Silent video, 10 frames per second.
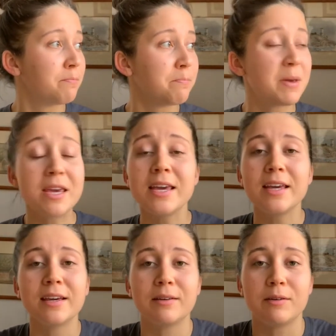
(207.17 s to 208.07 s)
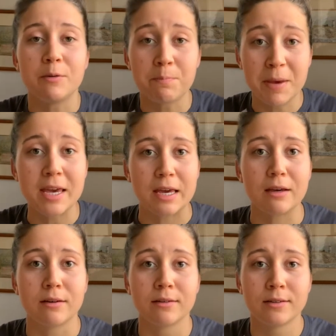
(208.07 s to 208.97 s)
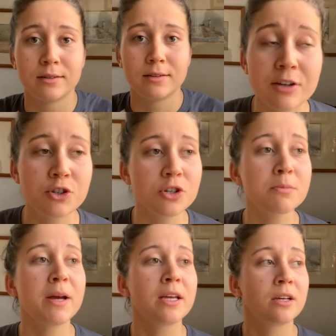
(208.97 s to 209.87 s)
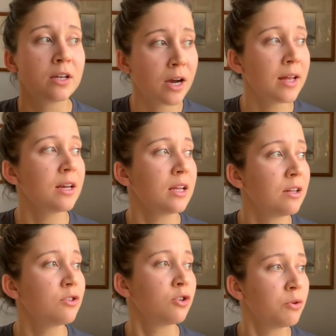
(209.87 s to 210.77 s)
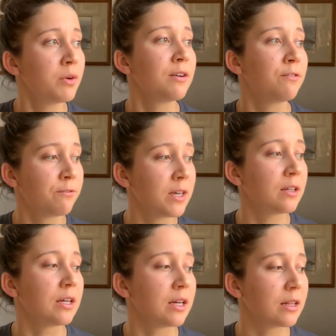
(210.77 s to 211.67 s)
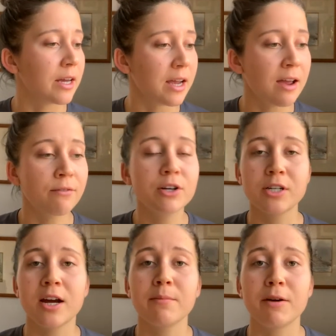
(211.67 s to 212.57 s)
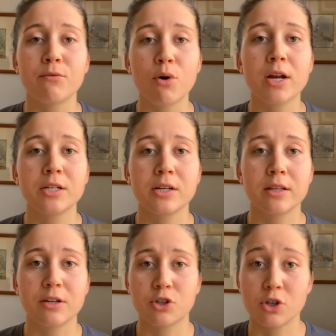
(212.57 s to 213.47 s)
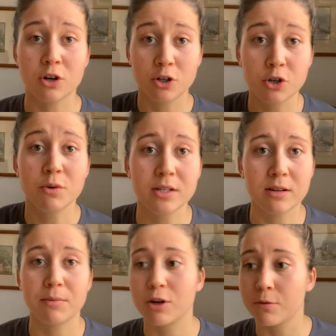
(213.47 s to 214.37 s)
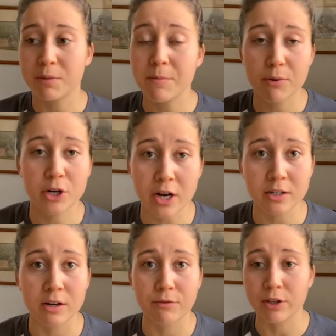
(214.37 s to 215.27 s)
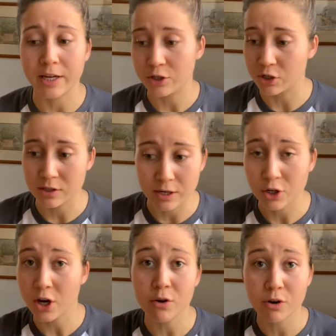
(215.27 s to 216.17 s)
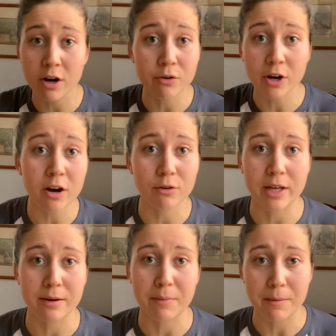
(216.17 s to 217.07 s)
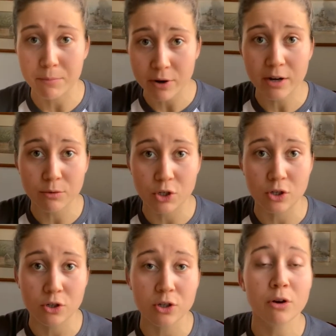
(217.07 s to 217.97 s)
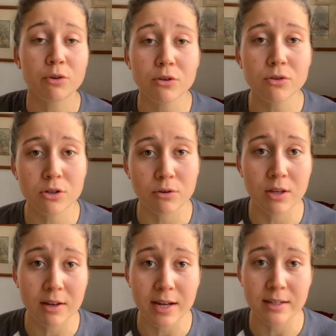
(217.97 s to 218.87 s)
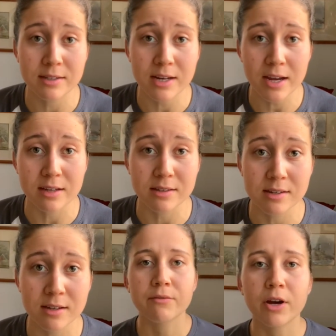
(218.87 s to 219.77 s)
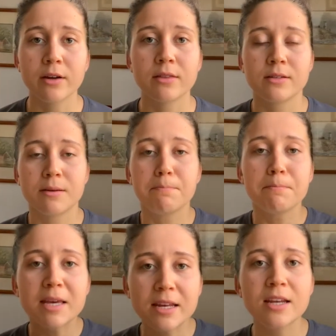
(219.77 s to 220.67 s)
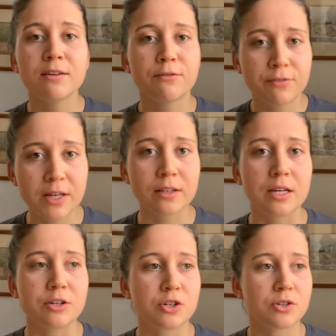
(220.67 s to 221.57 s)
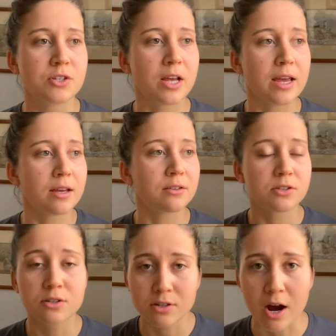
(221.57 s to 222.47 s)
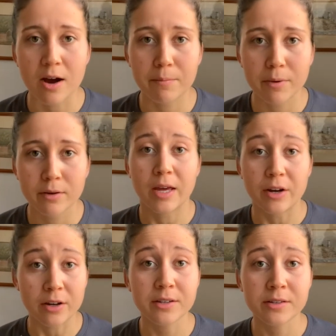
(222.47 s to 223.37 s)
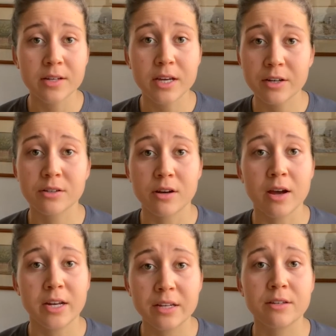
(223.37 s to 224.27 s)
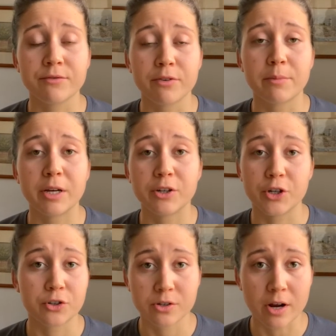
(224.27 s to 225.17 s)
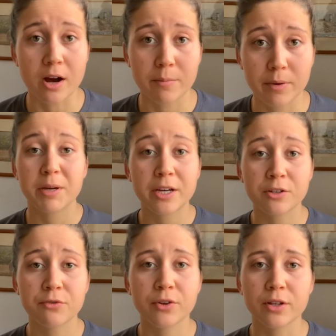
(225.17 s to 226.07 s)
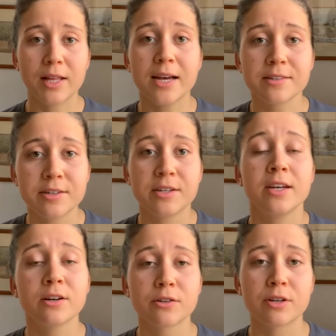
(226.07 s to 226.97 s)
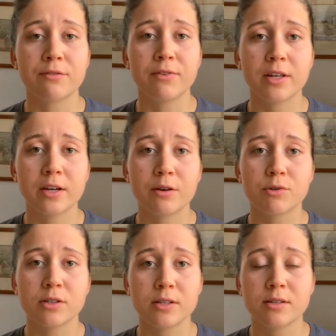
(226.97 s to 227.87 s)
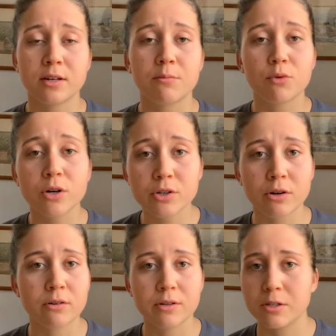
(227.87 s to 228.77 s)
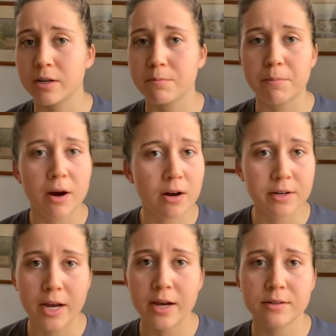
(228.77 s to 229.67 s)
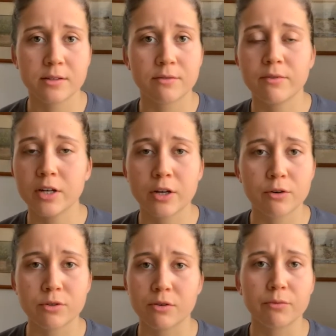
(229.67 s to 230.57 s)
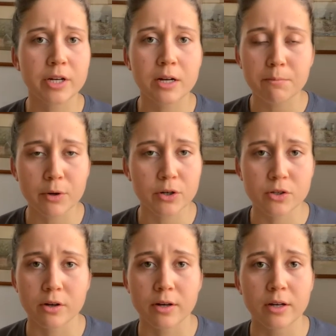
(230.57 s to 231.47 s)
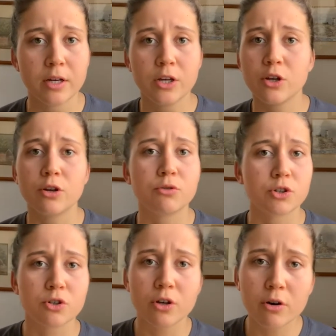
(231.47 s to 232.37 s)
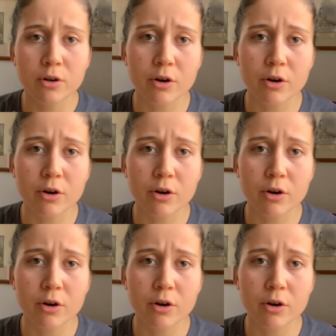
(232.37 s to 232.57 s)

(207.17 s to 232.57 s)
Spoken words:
being. And just my gut intuitive feeling, every time I wanted to start doing something or be productive or go, my brain was just so used to in the United States, I've gotten this immediate feeling just saying stop. And honestly, it is not easy for me to just stop, because for the last years, I feel like I was listening more to all these podcasts and videos and reading books on, just go,